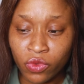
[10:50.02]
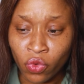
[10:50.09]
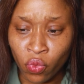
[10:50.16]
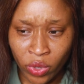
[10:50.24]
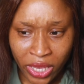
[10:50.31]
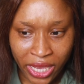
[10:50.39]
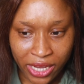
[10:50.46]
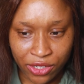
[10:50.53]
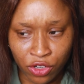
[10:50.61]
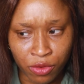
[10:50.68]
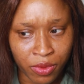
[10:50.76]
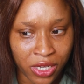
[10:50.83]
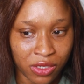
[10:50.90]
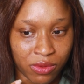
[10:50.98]
we as
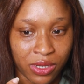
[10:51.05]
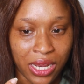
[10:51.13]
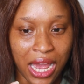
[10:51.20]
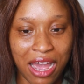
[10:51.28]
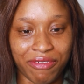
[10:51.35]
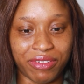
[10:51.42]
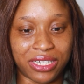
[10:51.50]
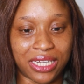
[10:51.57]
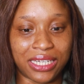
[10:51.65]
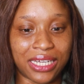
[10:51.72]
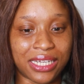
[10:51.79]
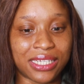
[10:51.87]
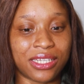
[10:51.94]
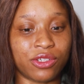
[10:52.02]
humans, we have a
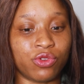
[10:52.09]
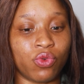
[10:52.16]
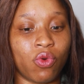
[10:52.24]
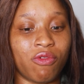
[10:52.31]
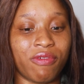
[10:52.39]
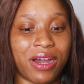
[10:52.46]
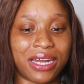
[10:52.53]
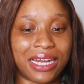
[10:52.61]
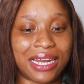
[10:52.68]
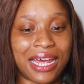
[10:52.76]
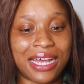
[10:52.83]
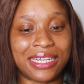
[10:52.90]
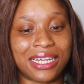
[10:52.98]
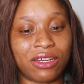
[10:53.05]
tendency to
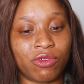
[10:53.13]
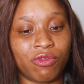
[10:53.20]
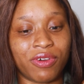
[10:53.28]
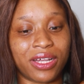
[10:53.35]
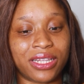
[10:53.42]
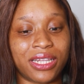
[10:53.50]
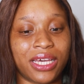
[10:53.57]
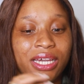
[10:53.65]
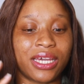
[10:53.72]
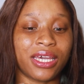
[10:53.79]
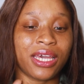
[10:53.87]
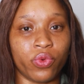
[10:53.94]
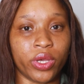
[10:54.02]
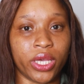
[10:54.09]
overanalyze and
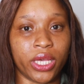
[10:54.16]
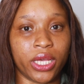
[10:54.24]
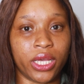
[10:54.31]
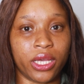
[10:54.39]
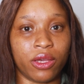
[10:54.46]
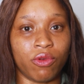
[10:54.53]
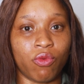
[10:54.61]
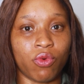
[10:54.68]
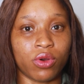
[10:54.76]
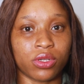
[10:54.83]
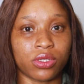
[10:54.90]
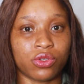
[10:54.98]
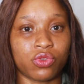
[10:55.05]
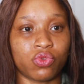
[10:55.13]
overthink. We
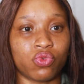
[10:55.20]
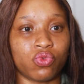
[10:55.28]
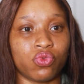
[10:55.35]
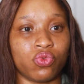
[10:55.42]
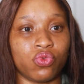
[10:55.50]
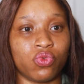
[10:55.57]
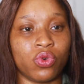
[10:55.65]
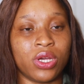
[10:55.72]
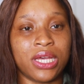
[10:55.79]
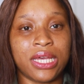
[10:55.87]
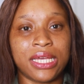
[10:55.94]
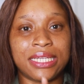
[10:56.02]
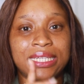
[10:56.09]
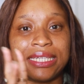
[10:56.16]
want to
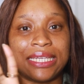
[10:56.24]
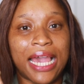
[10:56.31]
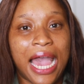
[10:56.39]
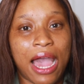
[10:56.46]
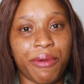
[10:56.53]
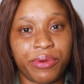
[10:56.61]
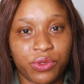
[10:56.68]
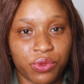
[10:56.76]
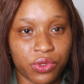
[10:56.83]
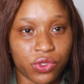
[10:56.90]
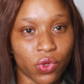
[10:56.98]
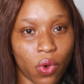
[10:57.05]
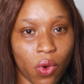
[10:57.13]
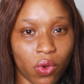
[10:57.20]
see how it was
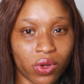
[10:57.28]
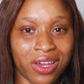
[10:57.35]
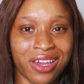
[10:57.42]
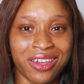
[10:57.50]
done.